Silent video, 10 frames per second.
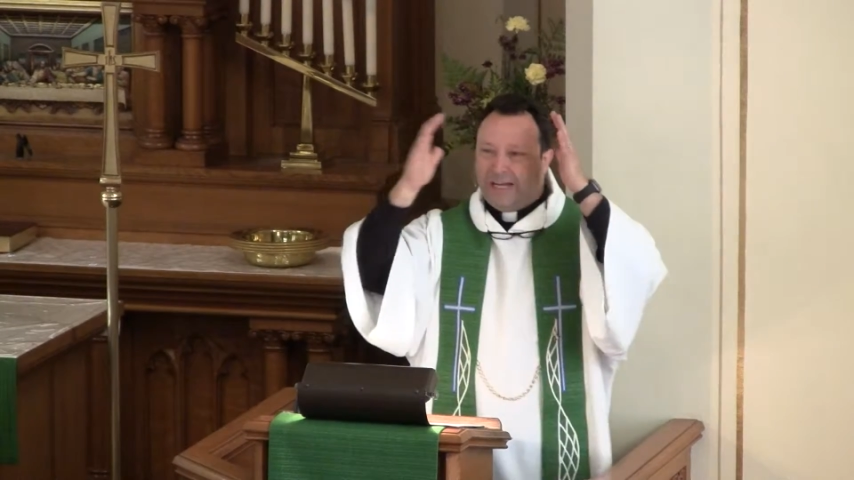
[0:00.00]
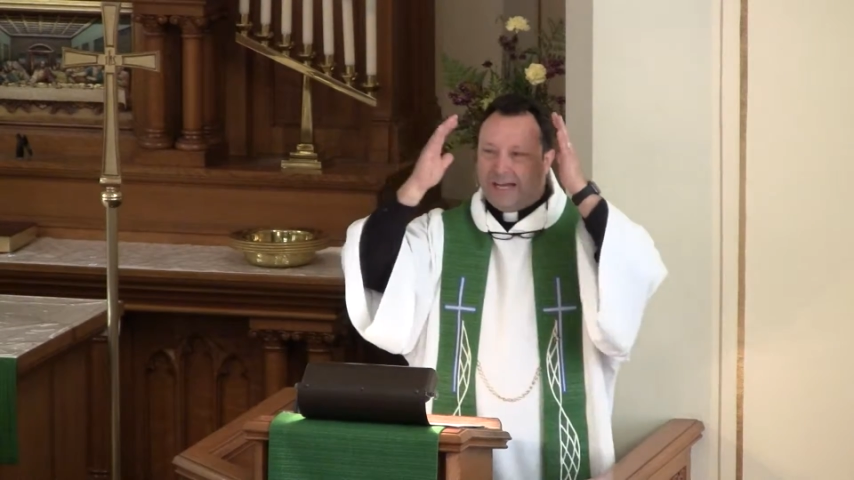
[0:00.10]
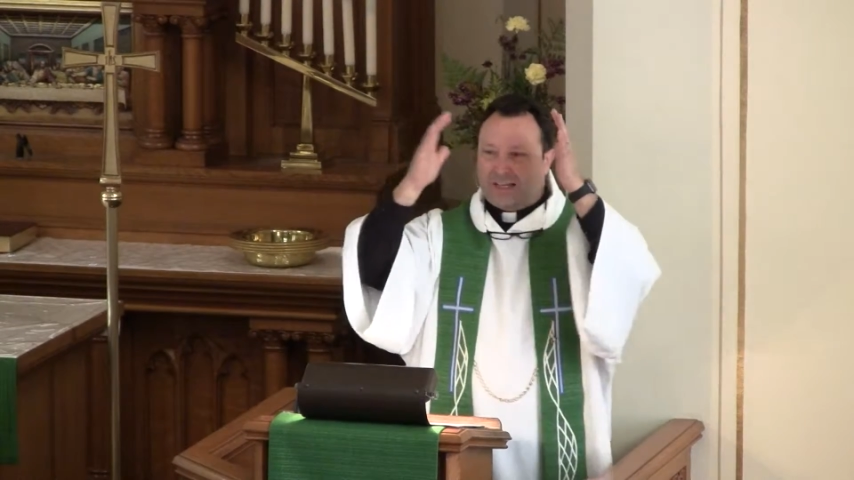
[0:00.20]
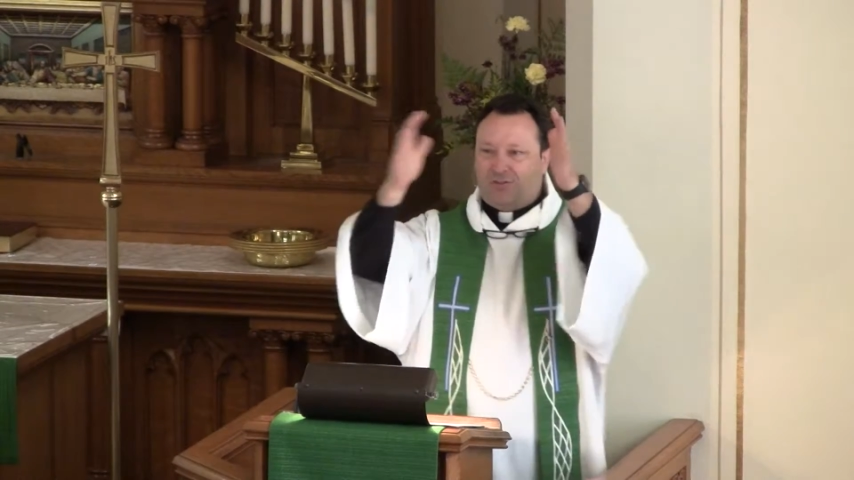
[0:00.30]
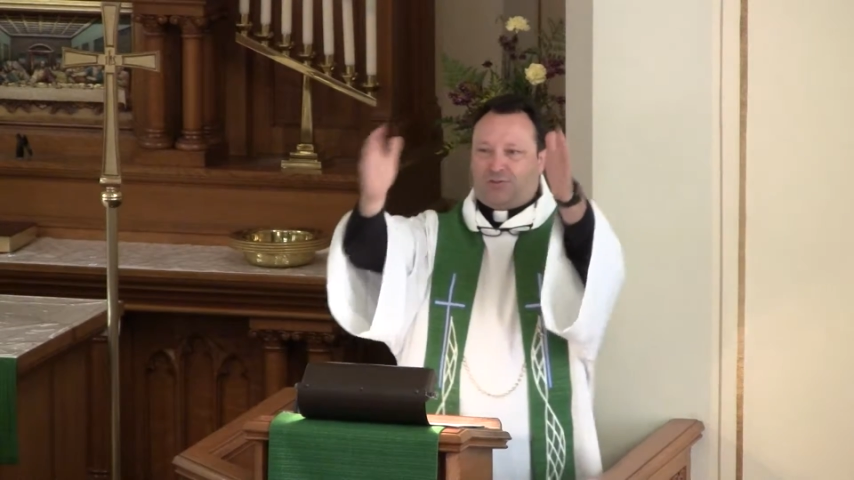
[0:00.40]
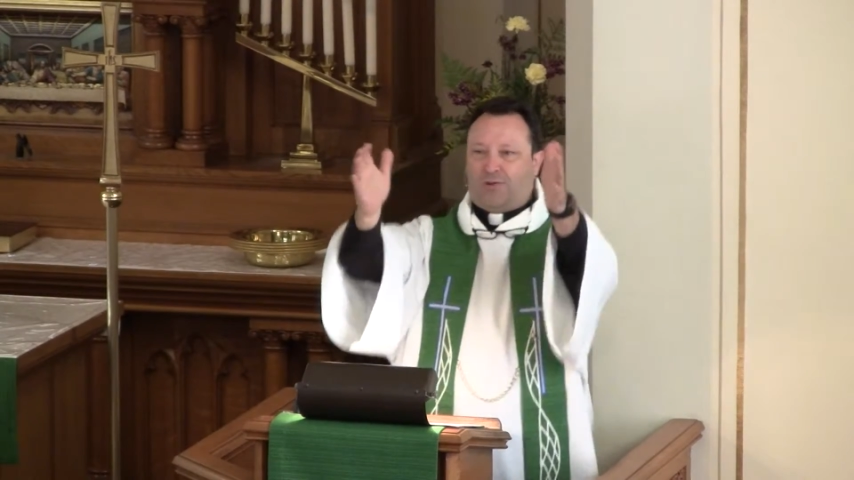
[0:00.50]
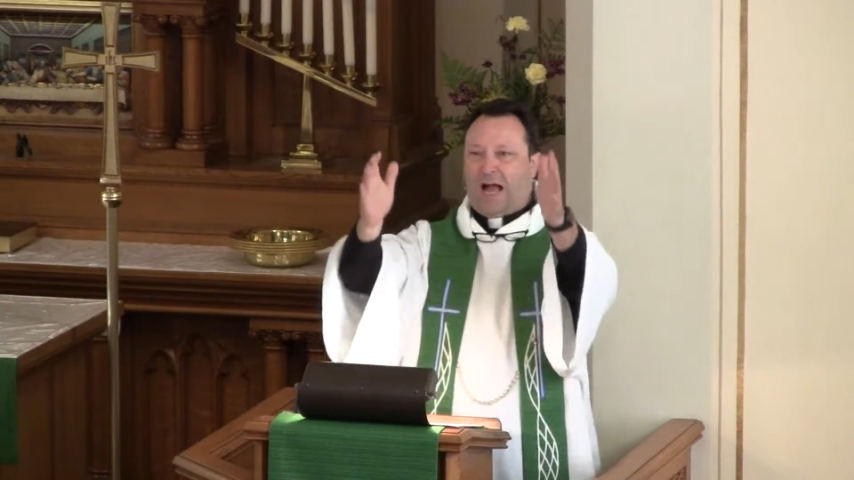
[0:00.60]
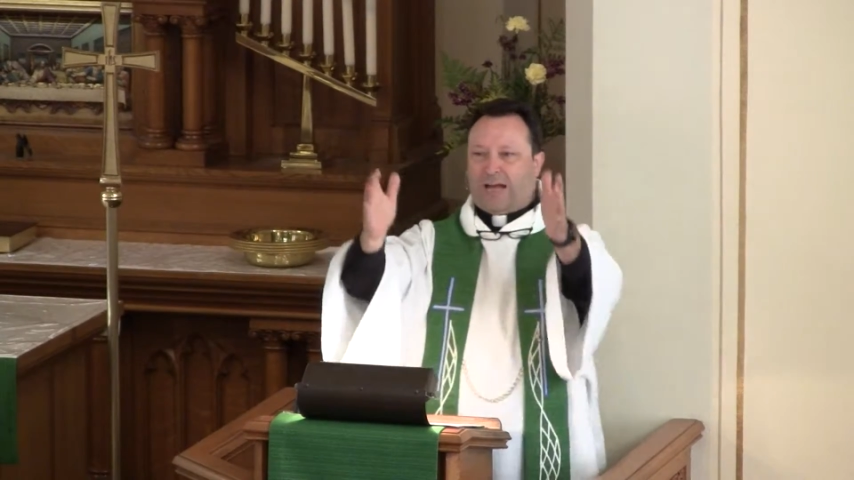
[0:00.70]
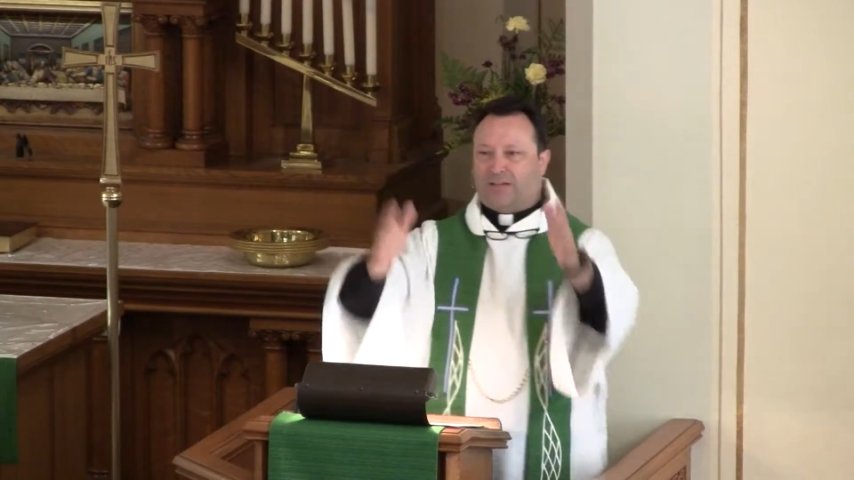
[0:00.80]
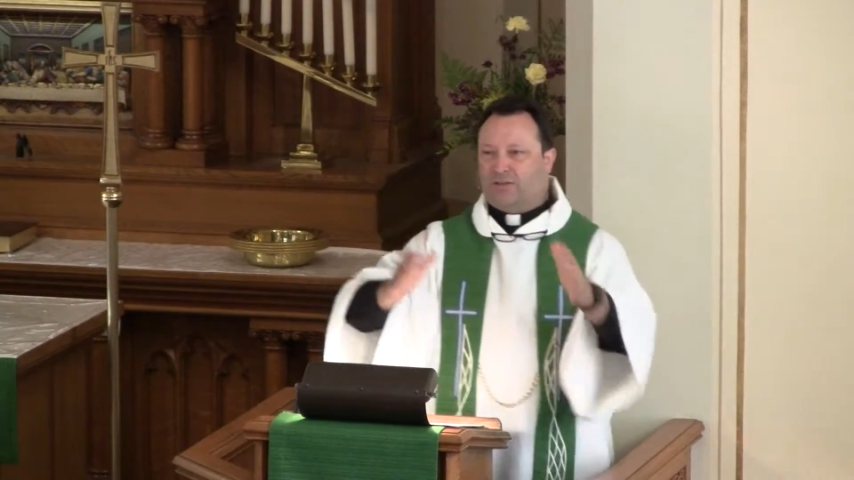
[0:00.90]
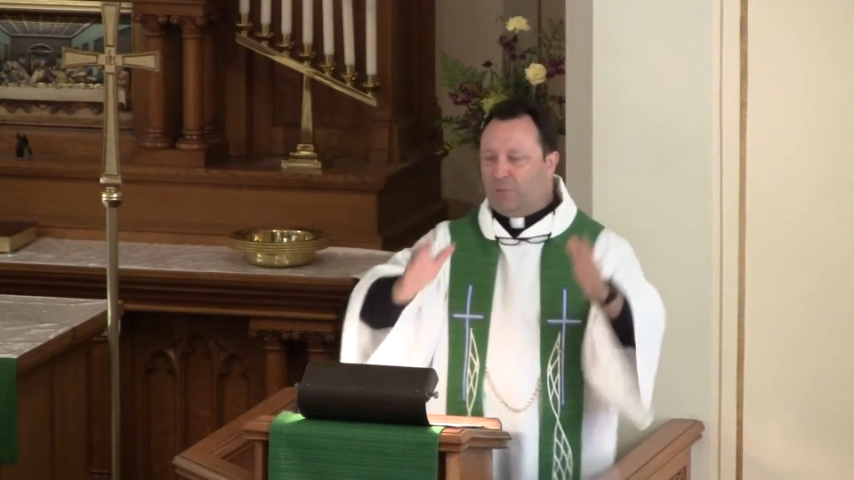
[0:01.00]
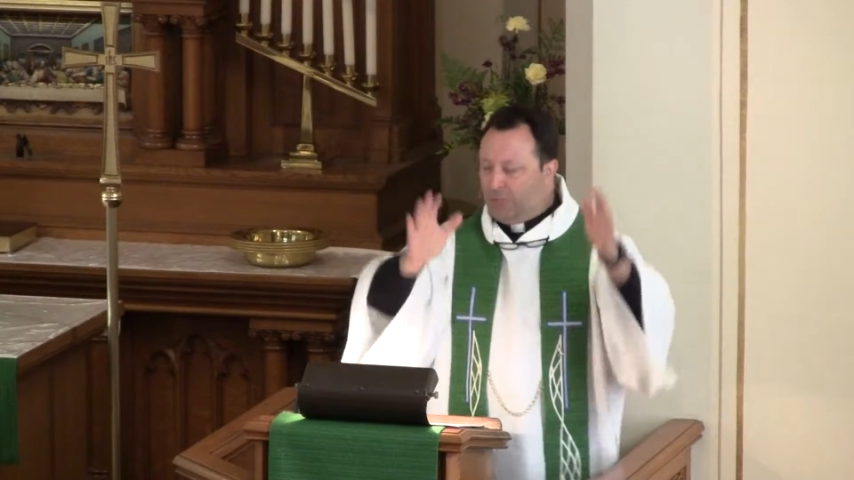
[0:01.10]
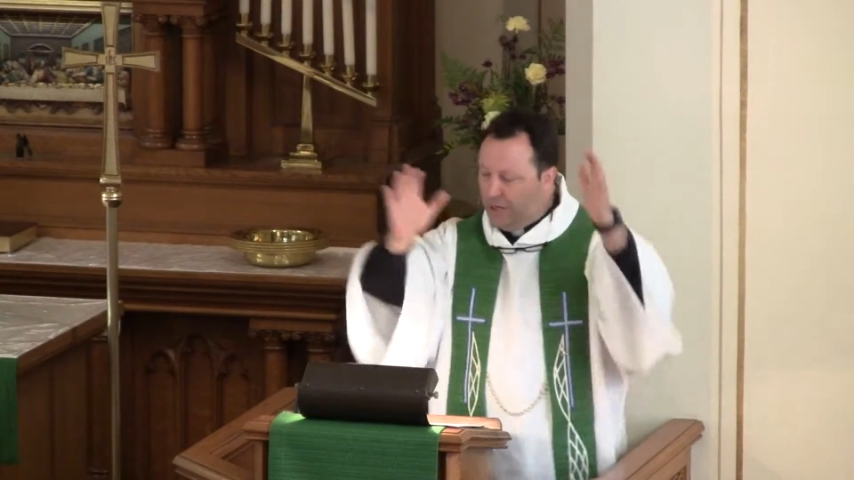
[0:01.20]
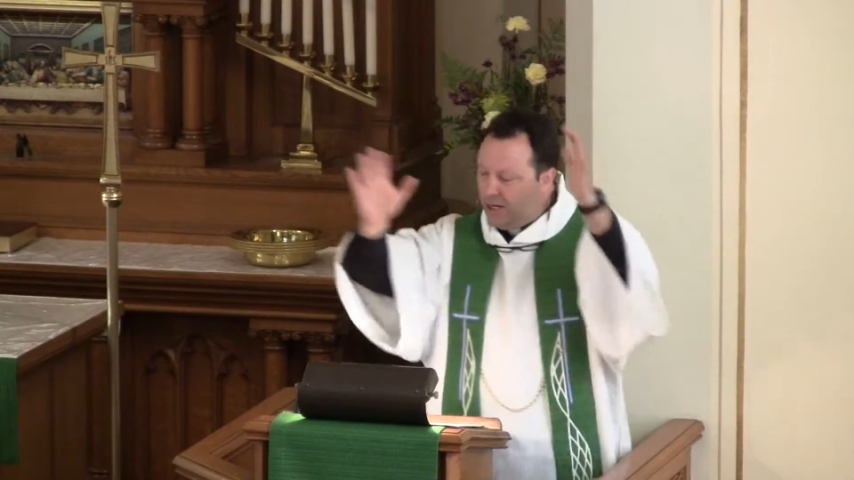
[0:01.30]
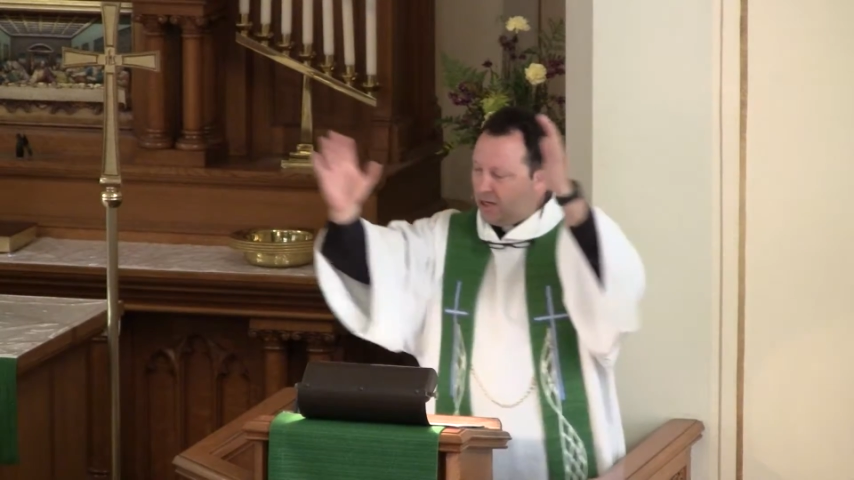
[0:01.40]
get distracted, when we